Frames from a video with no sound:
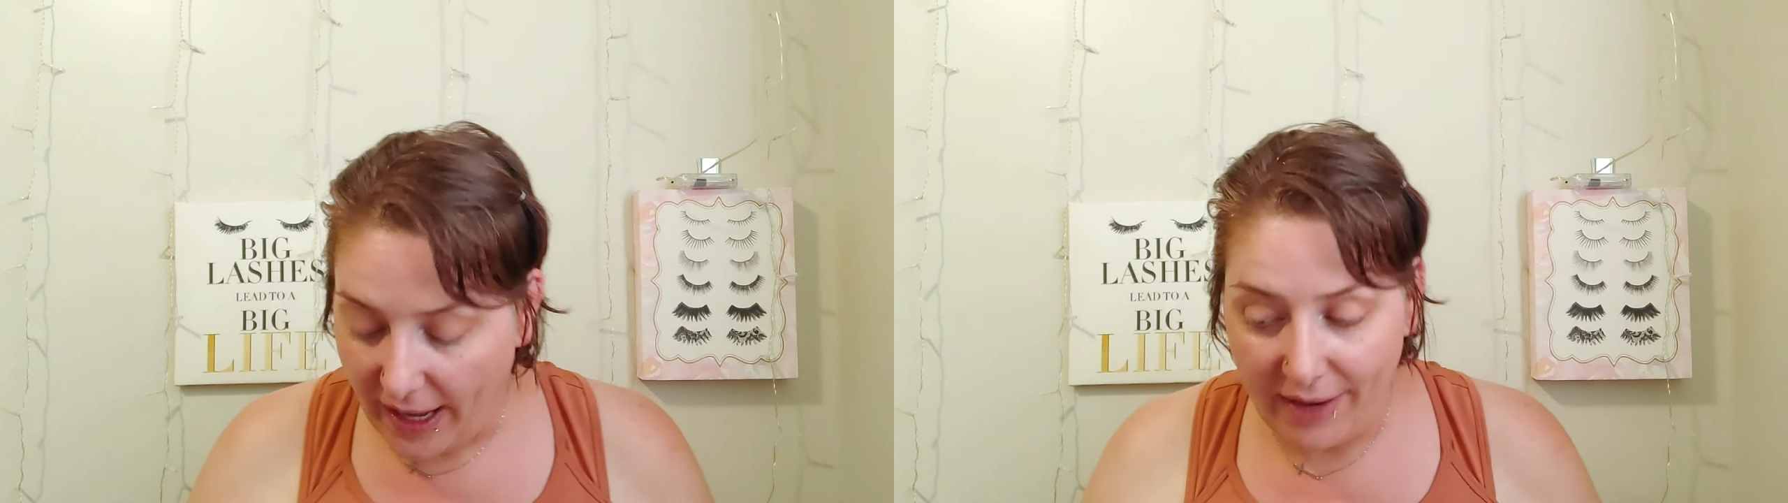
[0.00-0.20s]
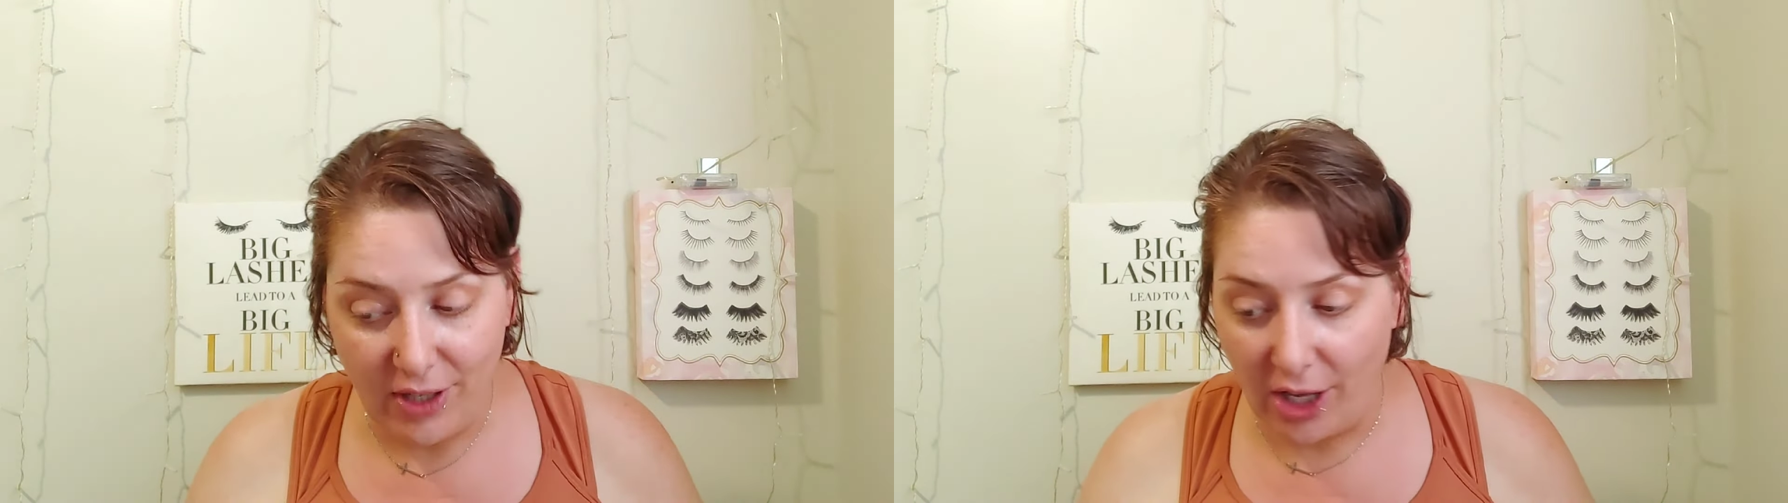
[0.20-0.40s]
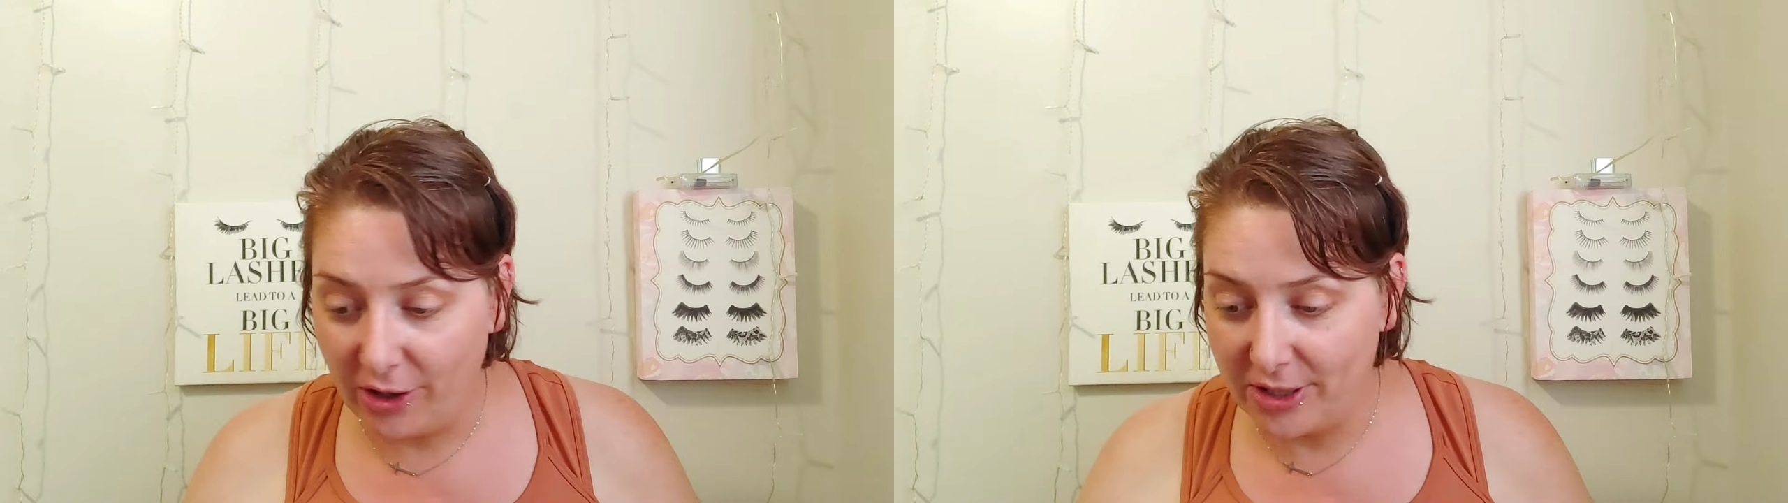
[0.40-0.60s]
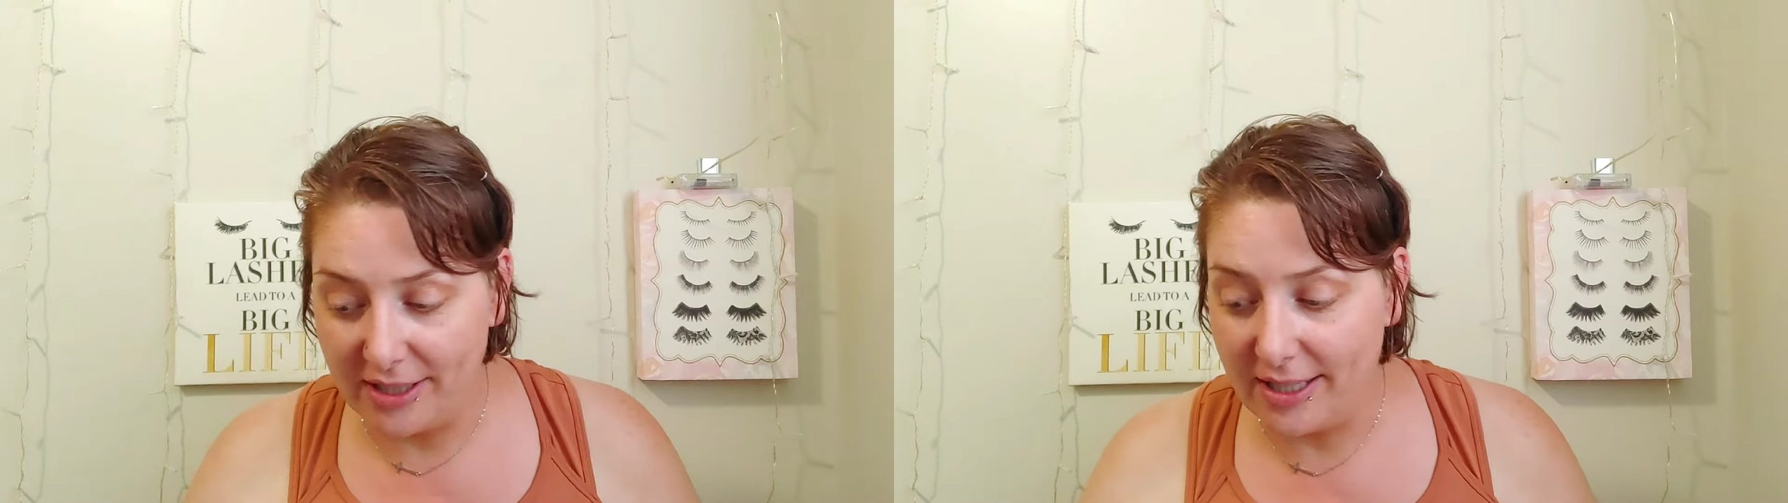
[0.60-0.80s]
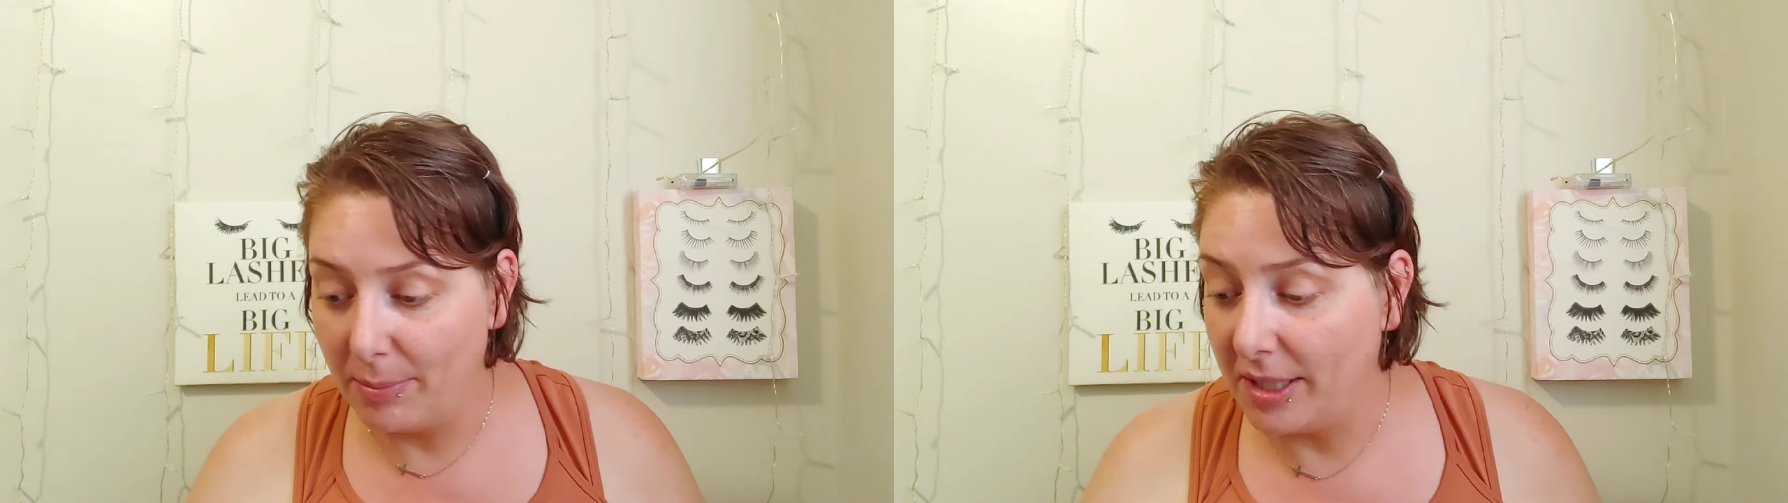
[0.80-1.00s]
$5
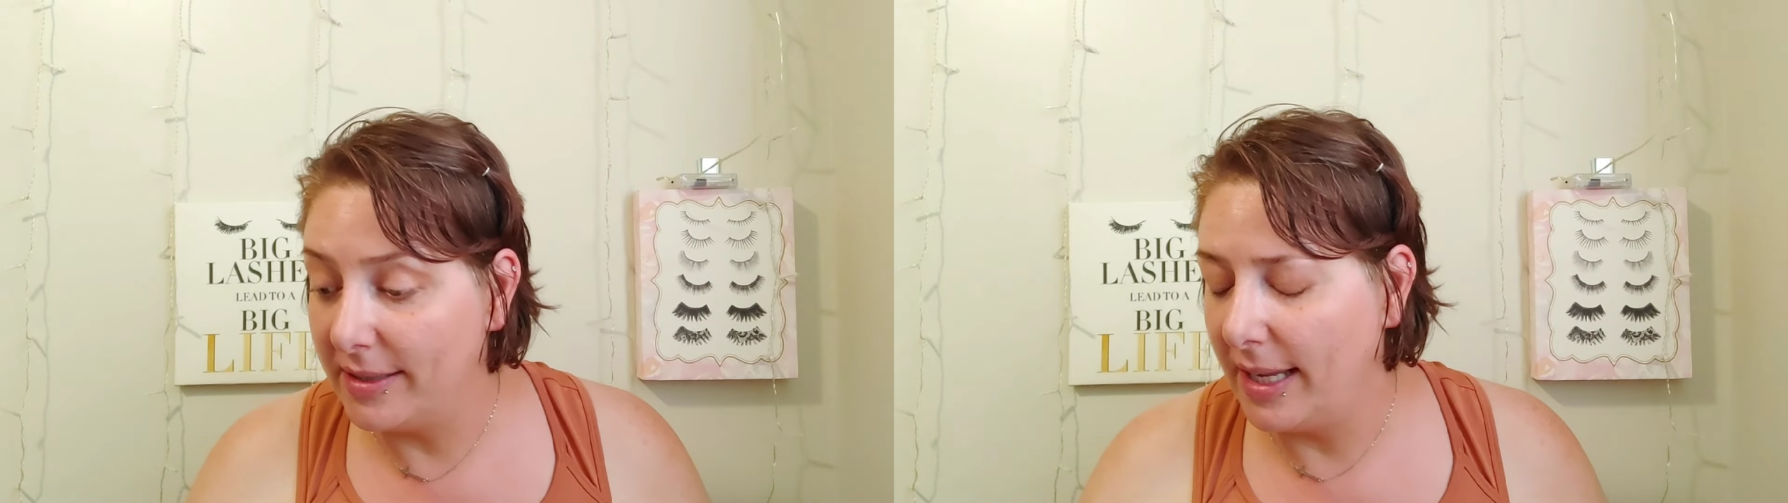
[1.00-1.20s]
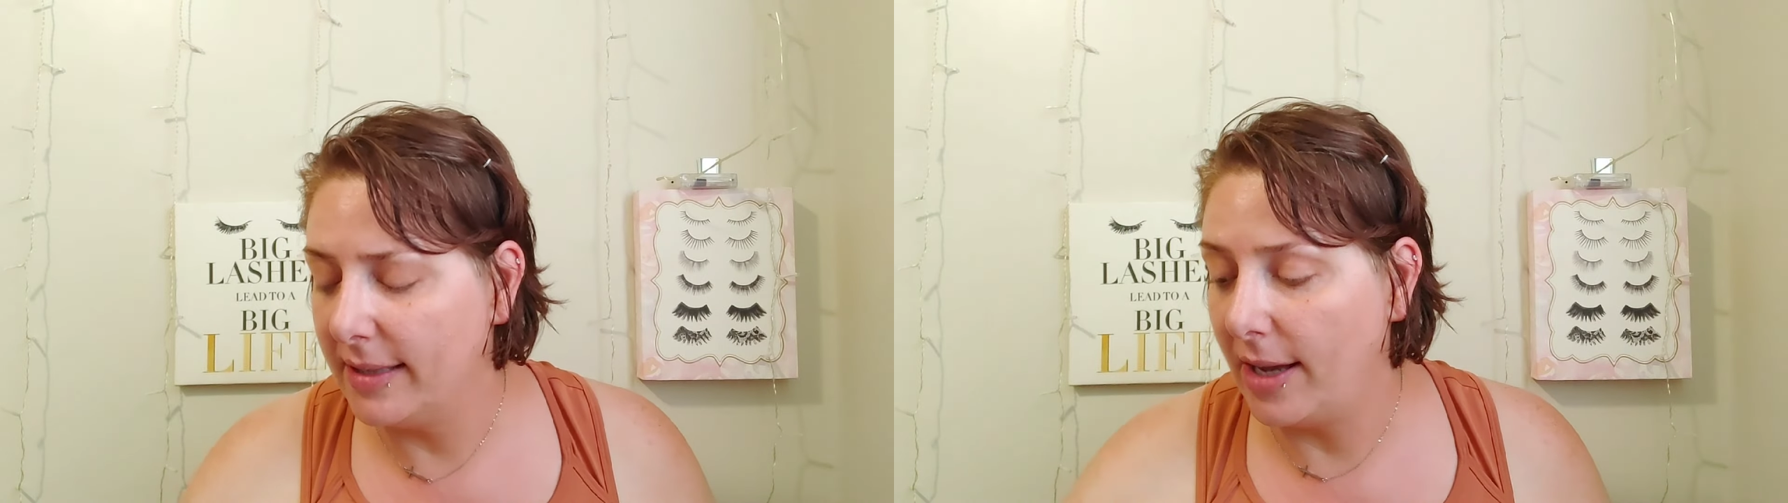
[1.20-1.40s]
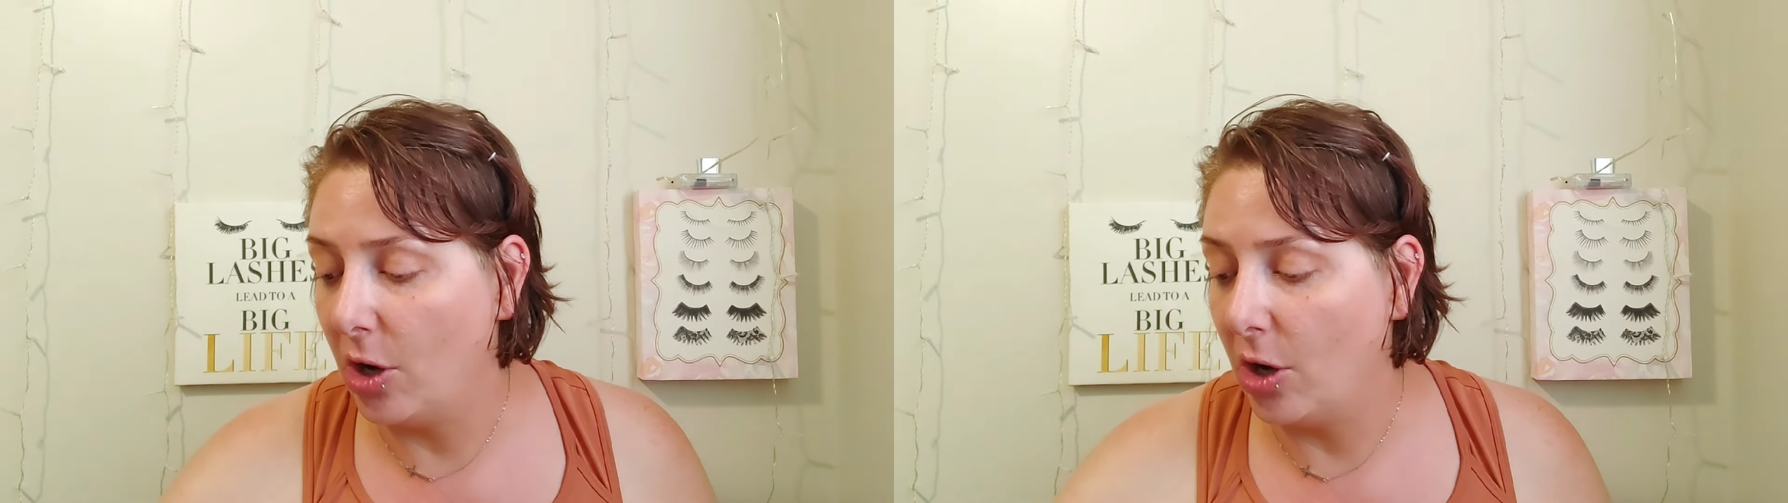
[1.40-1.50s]
and something cents.